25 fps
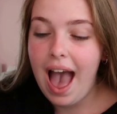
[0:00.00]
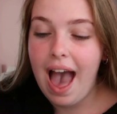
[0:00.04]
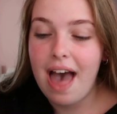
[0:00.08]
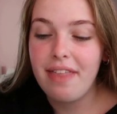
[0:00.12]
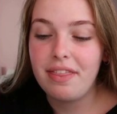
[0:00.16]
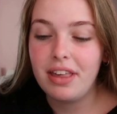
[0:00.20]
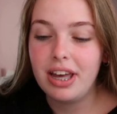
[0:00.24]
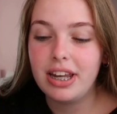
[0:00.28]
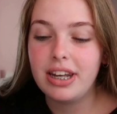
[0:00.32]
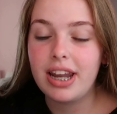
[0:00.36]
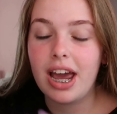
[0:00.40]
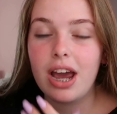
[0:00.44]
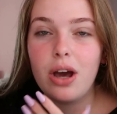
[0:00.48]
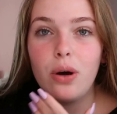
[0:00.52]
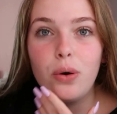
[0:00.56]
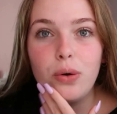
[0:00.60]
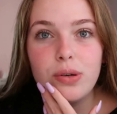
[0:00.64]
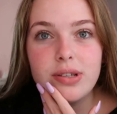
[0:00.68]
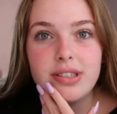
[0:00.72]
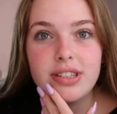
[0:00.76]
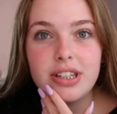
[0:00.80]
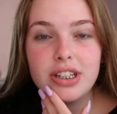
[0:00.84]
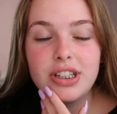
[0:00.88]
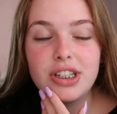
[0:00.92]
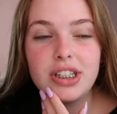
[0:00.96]
And then I
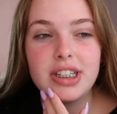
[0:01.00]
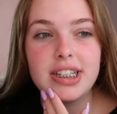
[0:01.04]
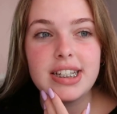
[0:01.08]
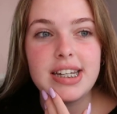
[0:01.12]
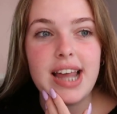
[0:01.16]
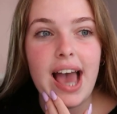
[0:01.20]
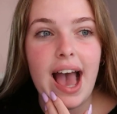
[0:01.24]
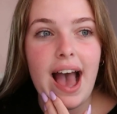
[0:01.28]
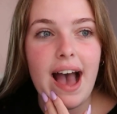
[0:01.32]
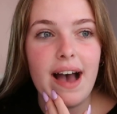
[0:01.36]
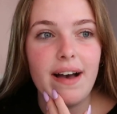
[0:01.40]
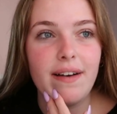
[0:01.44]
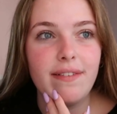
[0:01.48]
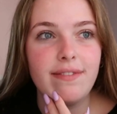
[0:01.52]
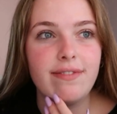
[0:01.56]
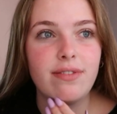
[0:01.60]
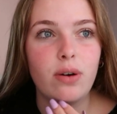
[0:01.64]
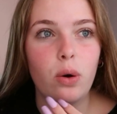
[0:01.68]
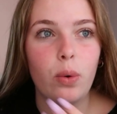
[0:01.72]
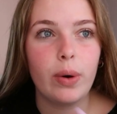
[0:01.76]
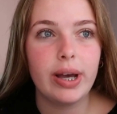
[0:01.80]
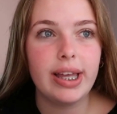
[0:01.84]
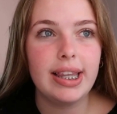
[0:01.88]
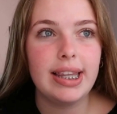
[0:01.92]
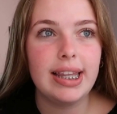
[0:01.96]
also did have
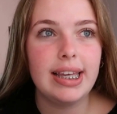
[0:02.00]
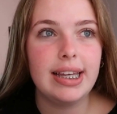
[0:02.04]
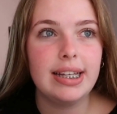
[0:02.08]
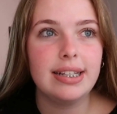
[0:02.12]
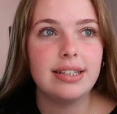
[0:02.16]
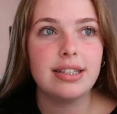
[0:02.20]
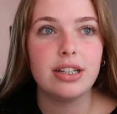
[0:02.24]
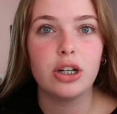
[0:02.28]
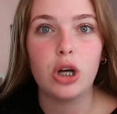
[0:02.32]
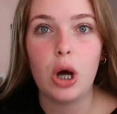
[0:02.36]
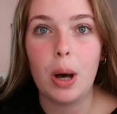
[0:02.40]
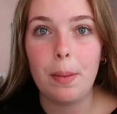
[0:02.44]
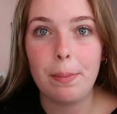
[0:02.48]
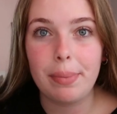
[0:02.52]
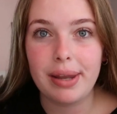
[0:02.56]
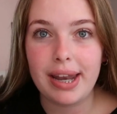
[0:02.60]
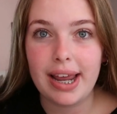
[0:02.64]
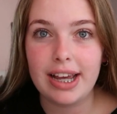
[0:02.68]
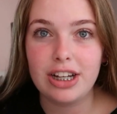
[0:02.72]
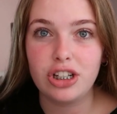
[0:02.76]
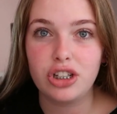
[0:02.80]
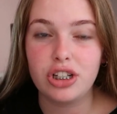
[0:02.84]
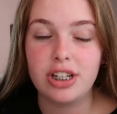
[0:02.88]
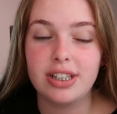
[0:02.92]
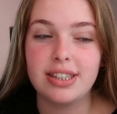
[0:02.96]
oily to
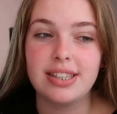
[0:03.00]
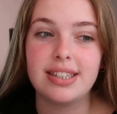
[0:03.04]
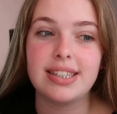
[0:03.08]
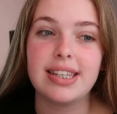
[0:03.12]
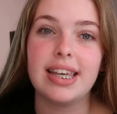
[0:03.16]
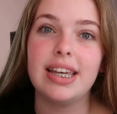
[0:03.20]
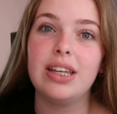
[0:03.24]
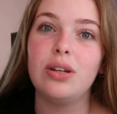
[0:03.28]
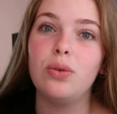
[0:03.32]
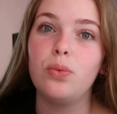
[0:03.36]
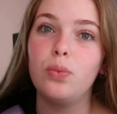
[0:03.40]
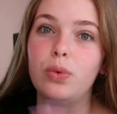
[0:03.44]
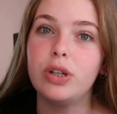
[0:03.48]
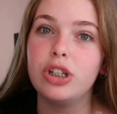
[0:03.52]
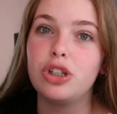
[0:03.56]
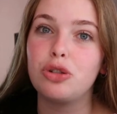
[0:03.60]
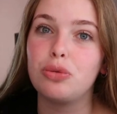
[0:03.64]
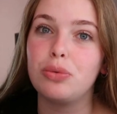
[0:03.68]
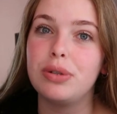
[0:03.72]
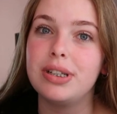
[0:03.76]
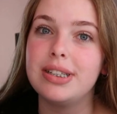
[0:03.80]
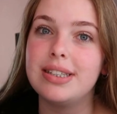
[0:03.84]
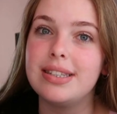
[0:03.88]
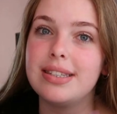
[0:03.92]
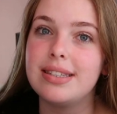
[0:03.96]
combination skin,
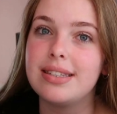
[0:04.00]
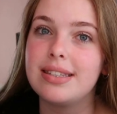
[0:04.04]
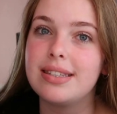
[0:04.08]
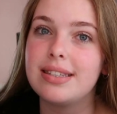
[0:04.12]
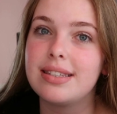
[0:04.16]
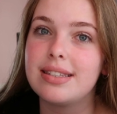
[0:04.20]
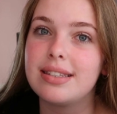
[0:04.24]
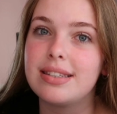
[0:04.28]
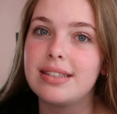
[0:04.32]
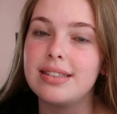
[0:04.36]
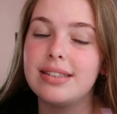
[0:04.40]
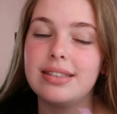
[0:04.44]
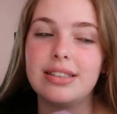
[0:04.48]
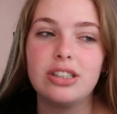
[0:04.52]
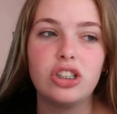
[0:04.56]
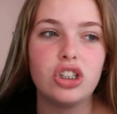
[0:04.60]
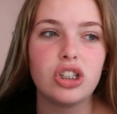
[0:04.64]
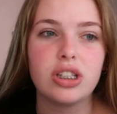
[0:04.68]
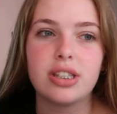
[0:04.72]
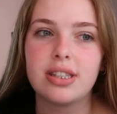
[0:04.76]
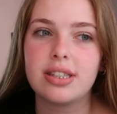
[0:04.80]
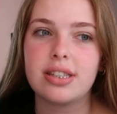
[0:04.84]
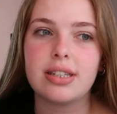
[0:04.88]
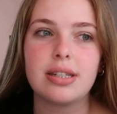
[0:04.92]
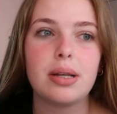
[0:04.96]
which was
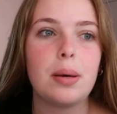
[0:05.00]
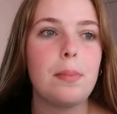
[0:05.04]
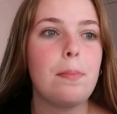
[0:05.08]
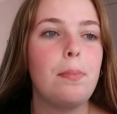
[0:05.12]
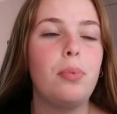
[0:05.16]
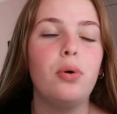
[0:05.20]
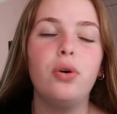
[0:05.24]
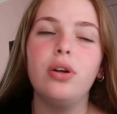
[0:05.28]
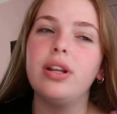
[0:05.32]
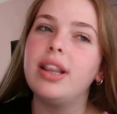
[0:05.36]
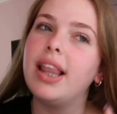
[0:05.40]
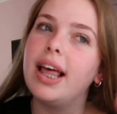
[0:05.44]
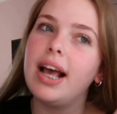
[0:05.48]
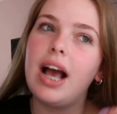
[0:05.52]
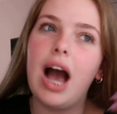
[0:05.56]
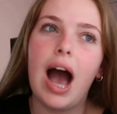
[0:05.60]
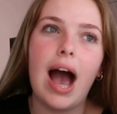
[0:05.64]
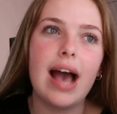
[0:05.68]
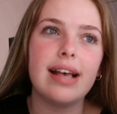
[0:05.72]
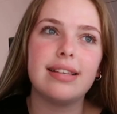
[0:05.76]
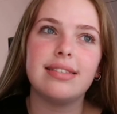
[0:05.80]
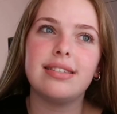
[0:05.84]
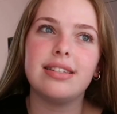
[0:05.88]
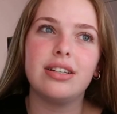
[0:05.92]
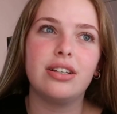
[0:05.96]
just put like
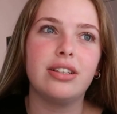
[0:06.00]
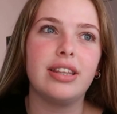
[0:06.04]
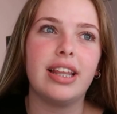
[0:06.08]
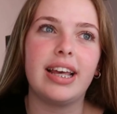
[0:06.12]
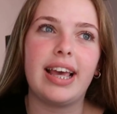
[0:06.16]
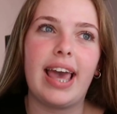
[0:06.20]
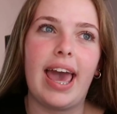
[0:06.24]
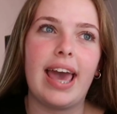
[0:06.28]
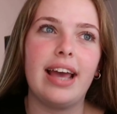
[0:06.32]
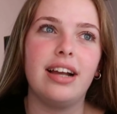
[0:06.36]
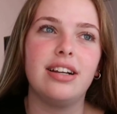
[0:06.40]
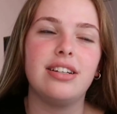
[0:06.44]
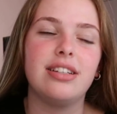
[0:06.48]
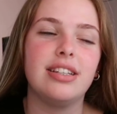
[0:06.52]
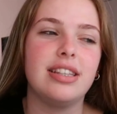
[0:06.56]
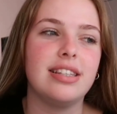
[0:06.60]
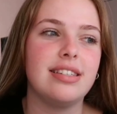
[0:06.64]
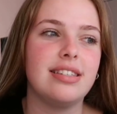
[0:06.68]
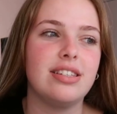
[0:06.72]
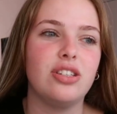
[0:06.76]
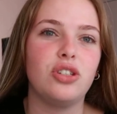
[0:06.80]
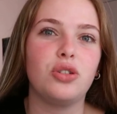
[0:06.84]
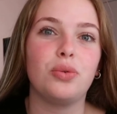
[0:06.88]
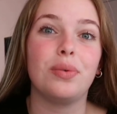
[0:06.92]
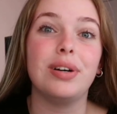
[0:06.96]
icing on the cake to the
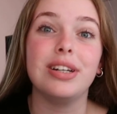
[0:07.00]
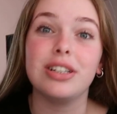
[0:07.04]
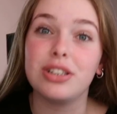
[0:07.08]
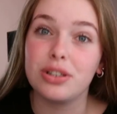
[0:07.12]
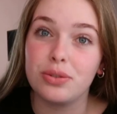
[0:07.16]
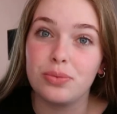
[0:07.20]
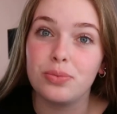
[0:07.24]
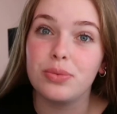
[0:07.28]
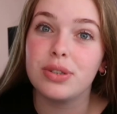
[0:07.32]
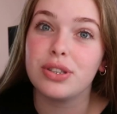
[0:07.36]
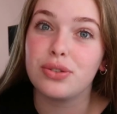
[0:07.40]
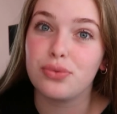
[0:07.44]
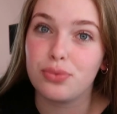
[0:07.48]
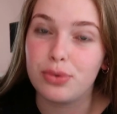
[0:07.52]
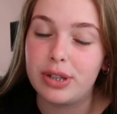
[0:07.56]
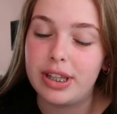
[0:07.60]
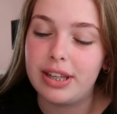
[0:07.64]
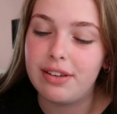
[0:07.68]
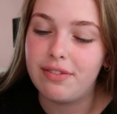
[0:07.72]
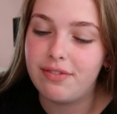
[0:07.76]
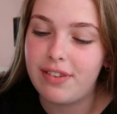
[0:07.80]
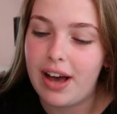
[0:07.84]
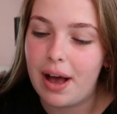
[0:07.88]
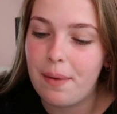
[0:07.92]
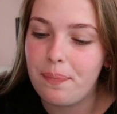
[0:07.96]
situation. It was
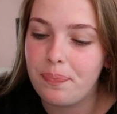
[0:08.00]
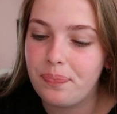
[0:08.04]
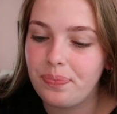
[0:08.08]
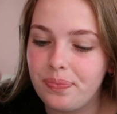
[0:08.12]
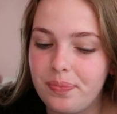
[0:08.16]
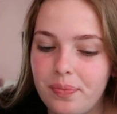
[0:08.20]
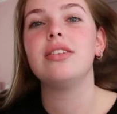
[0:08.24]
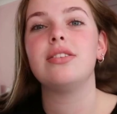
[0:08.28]
really fun.